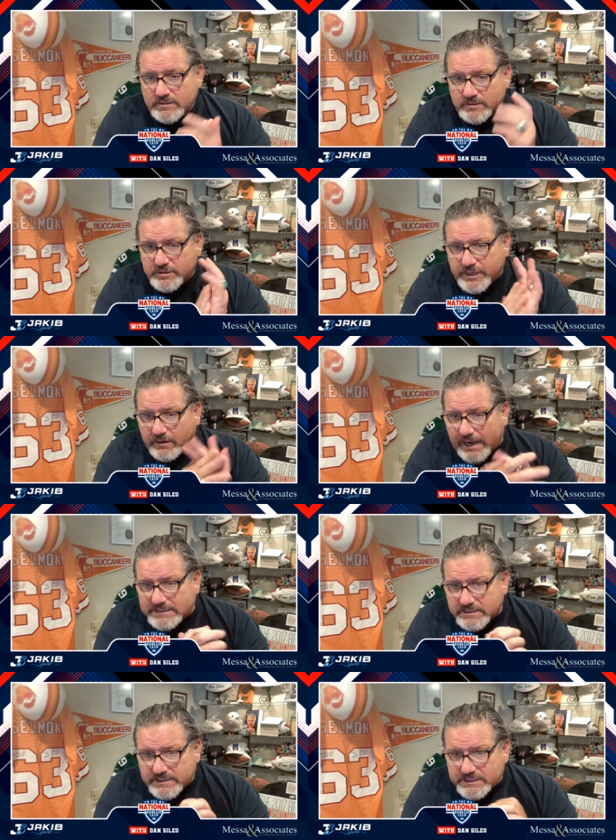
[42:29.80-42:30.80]
Geno has
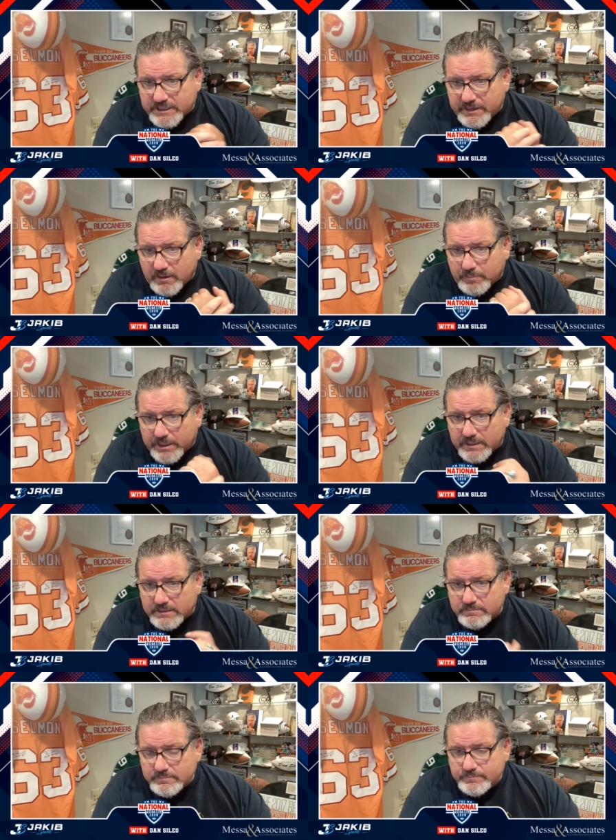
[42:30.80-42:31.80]
a decent year, but
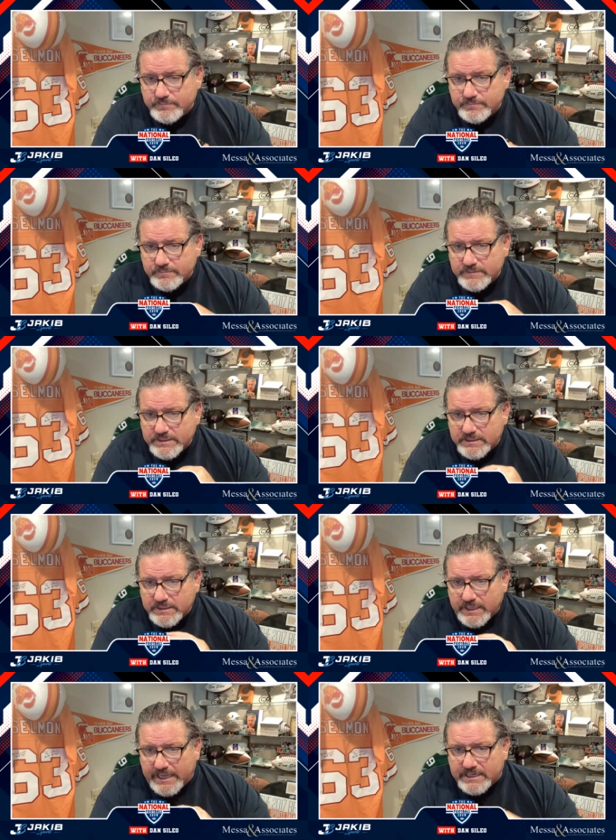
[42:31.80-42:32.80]

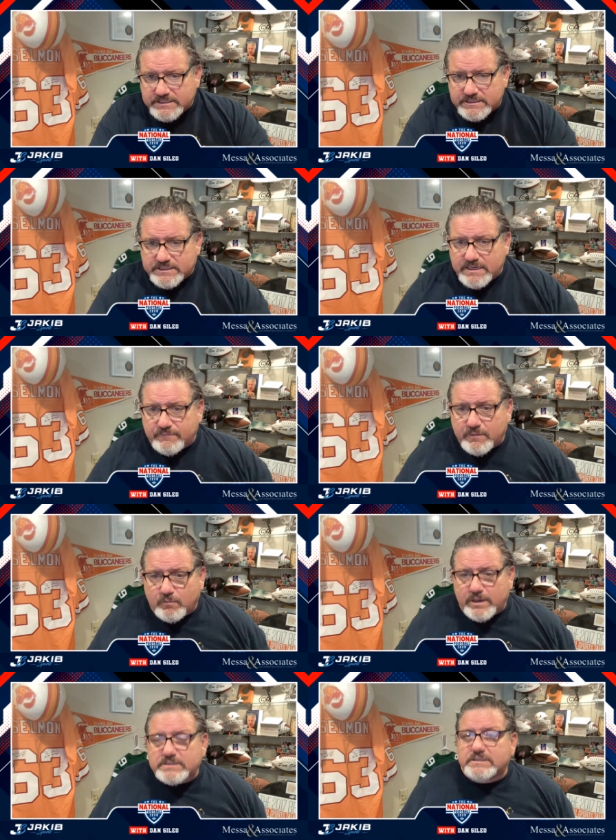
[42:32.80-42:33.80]
he isn't sniffing
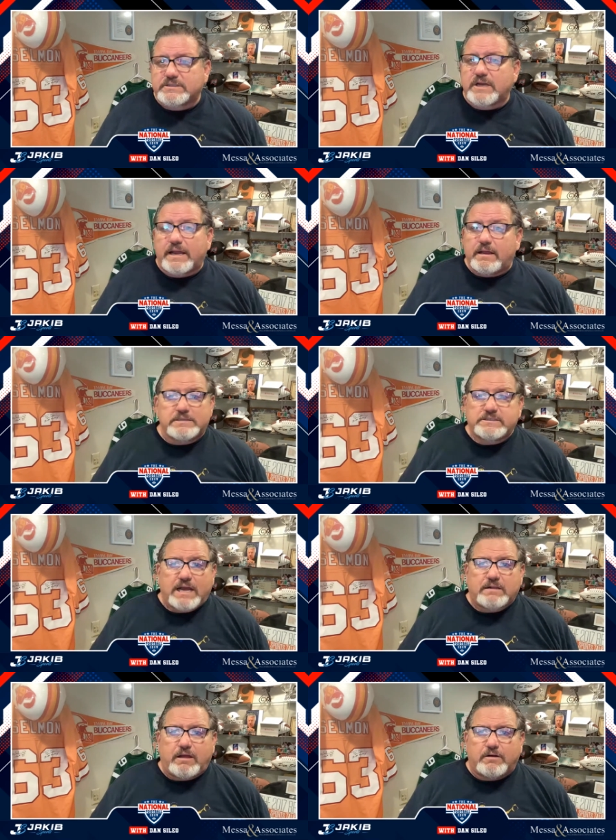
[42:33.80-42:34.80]
Wentz's. It's
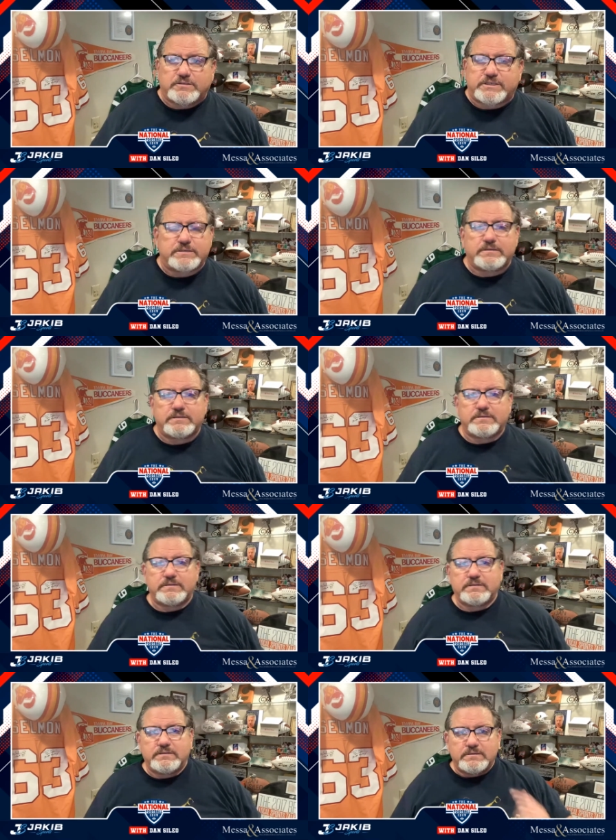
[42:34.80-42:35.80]
not close.
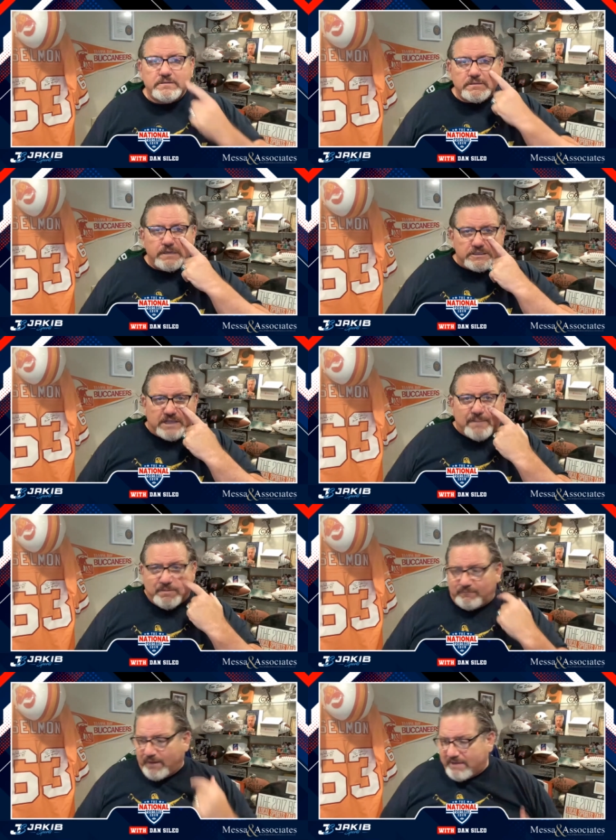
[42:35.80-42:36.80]
He's lapped
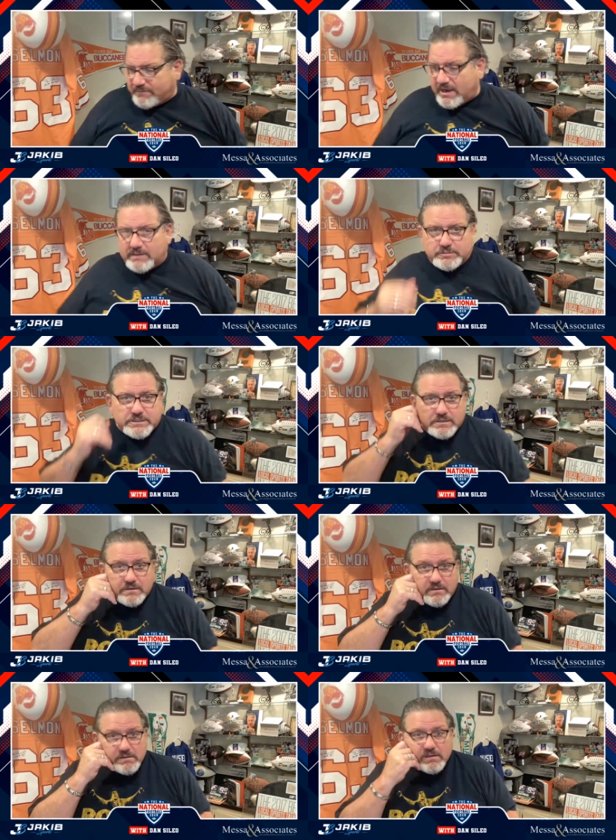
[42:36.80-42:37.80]
him five times.
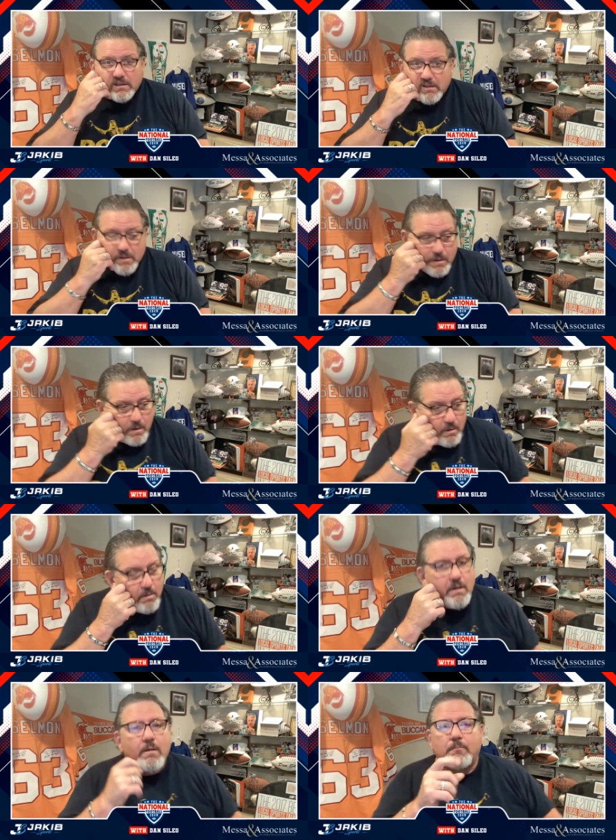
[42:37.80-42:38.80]

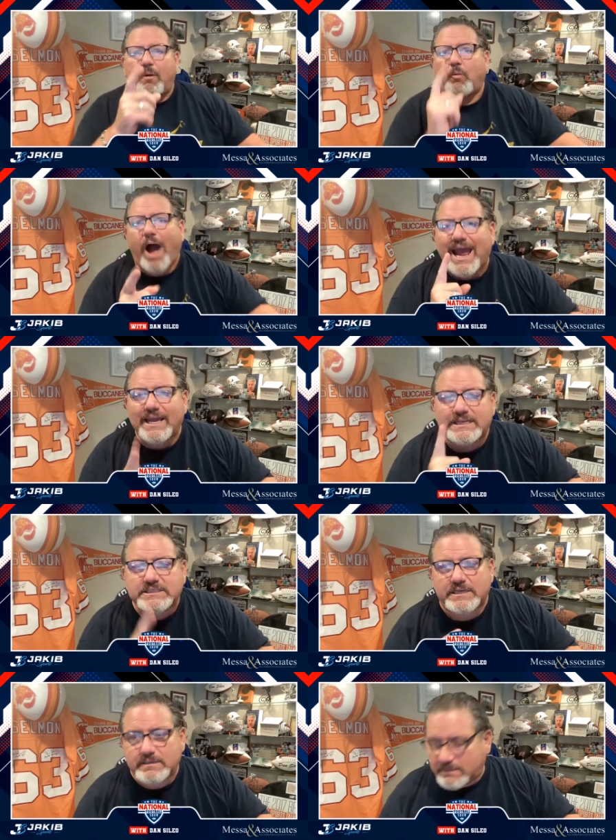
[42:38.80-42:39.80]
But why
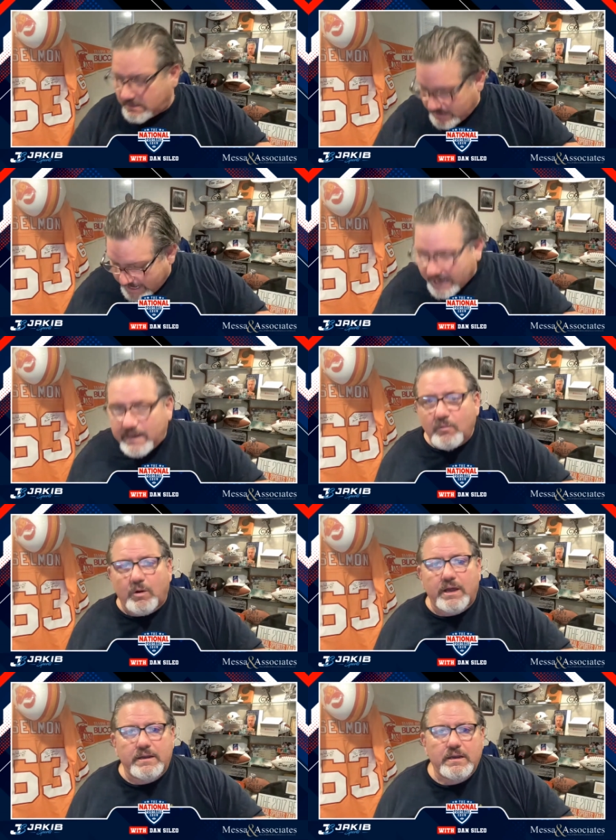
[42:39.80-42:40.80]
isn't
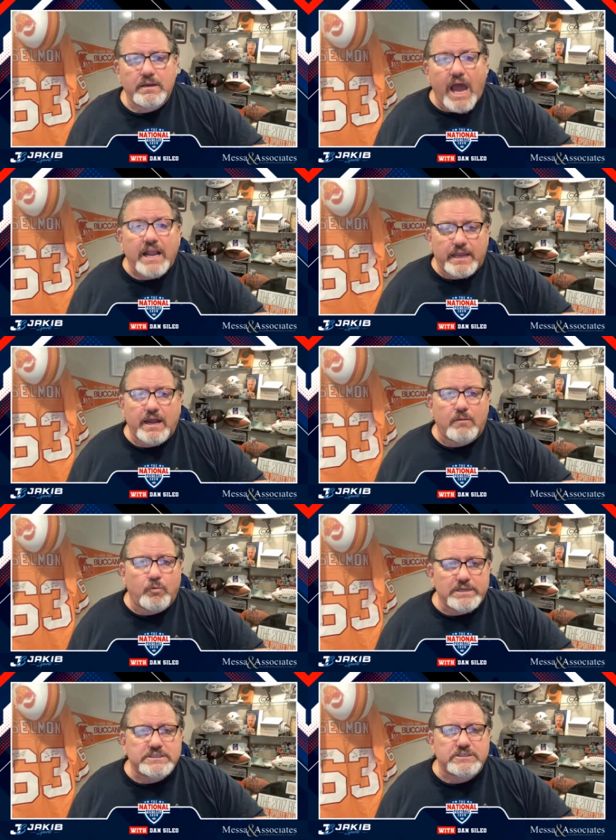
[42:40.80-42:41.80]
anyone knocking on
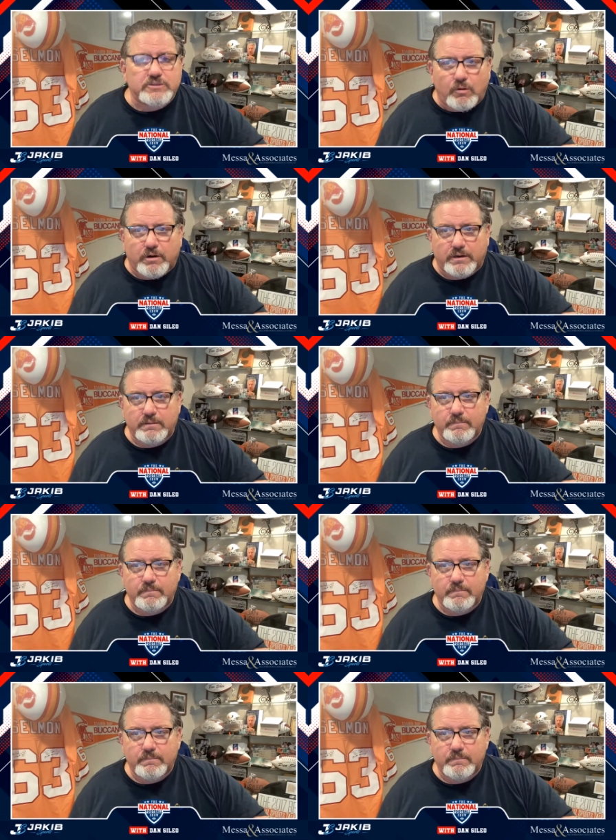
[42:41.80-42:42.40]
Wentz's door?